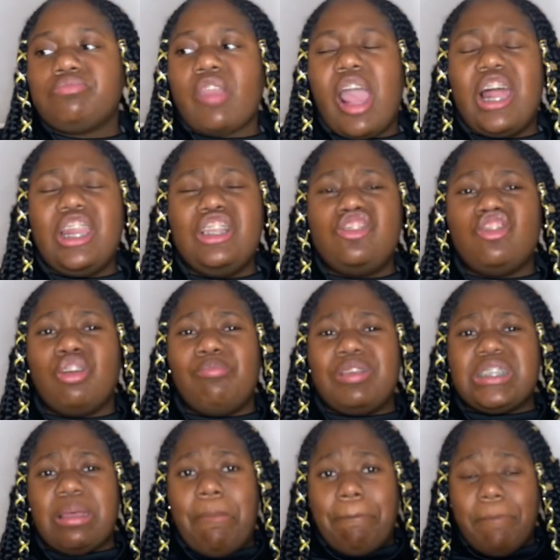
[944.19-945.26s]
At least you could
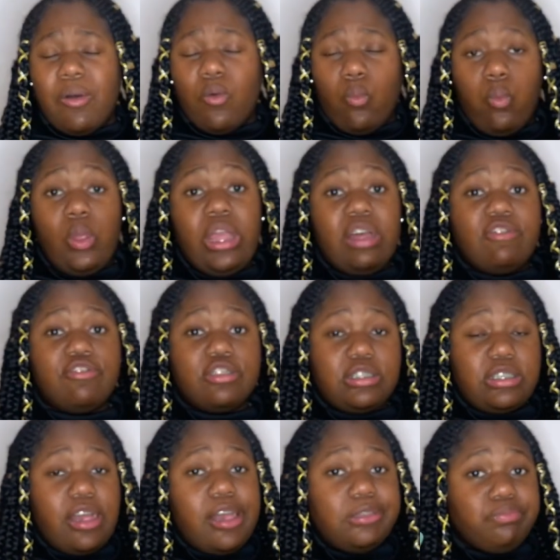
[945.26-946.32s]
miss a week of
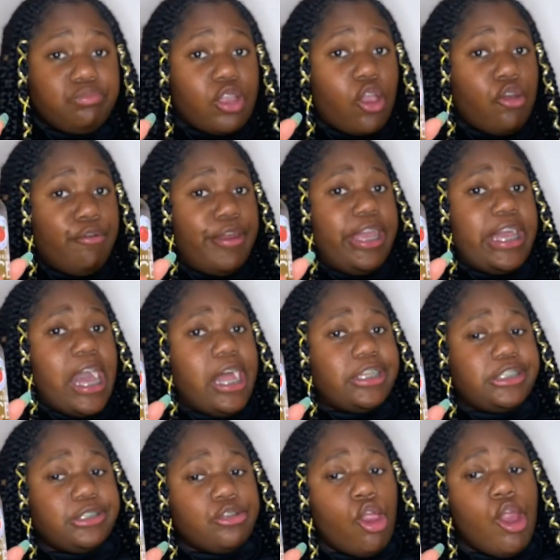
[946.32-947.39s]
Korean
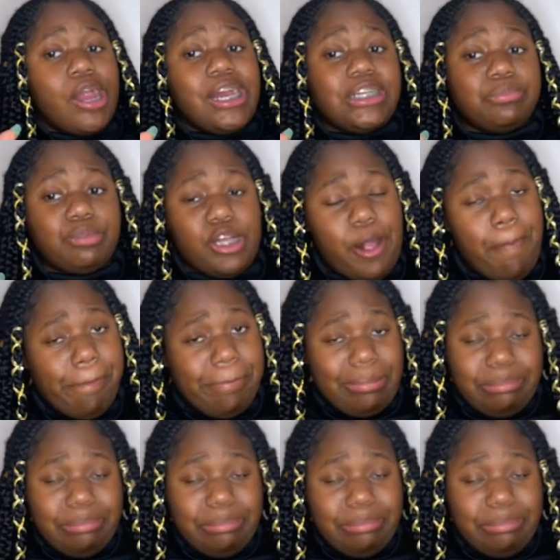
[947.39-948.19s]
content, but